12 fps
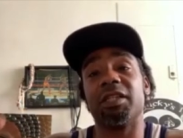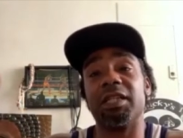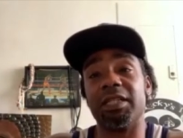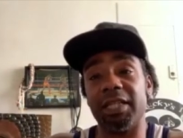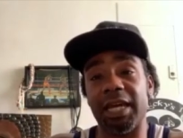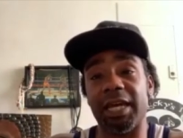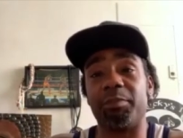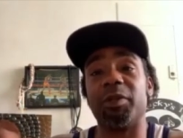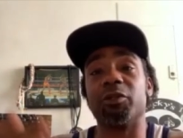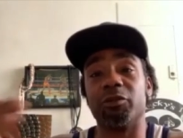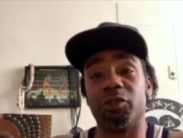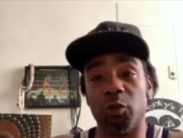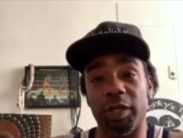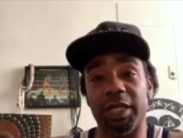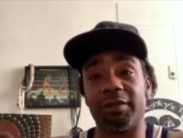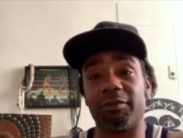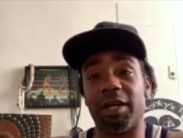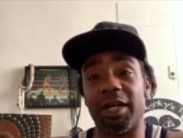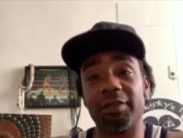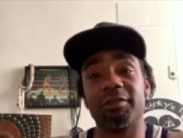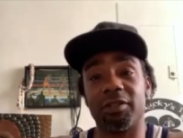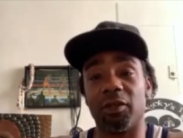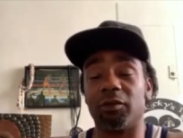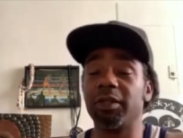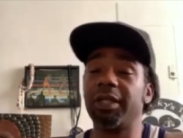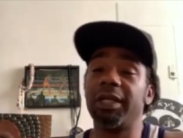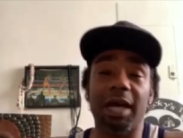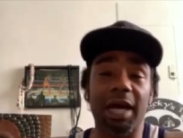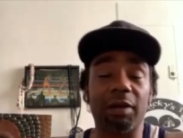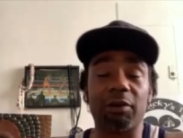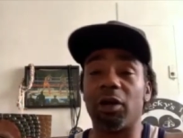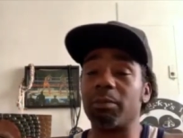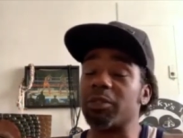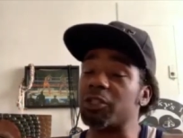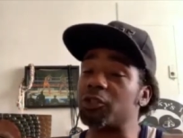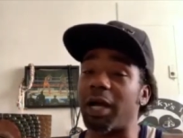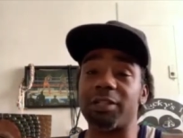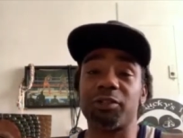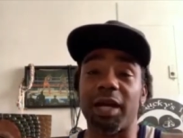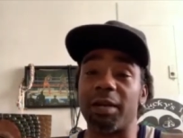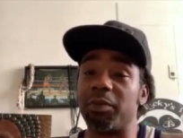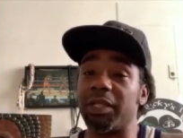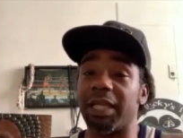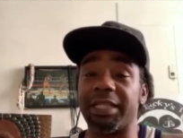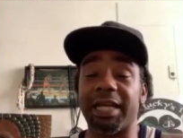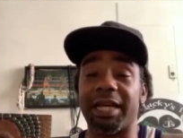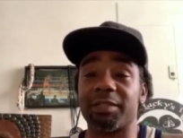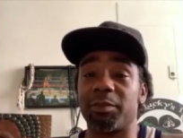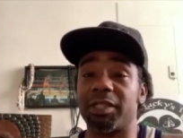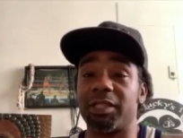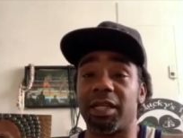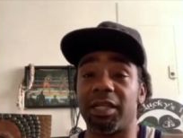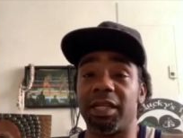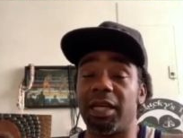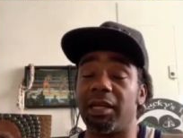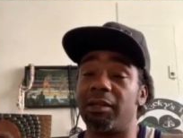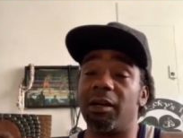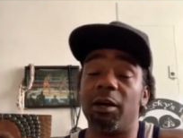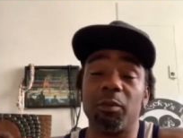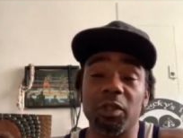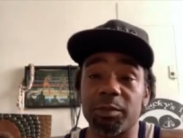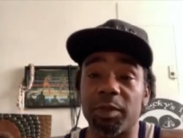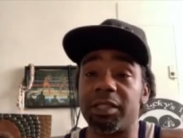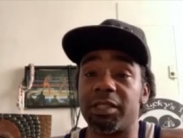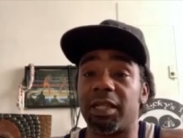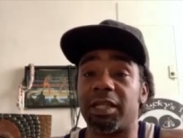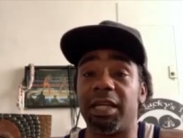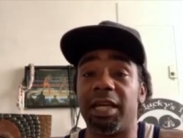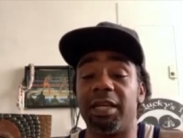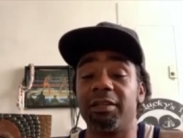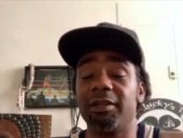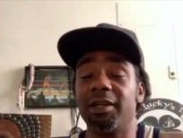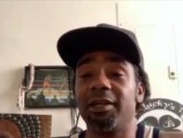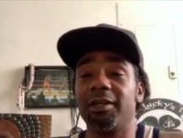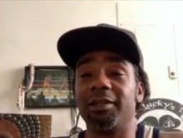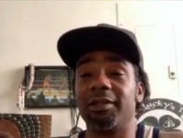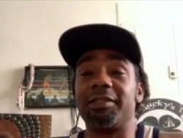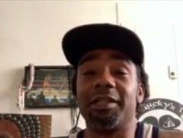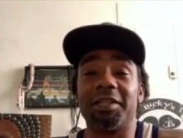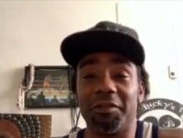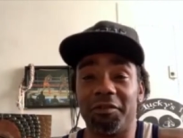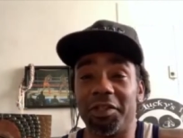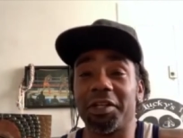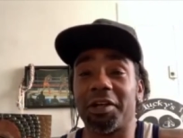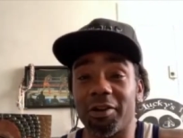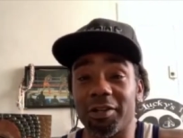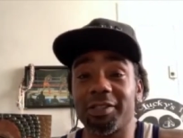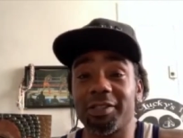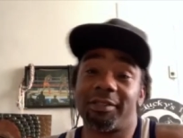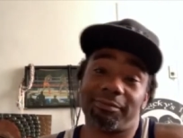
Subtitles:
done it yet, but you're doing it, right? So I don't know. I'm just trying to be like that as much as I can, humble as much as I can. It's a gift and a curse.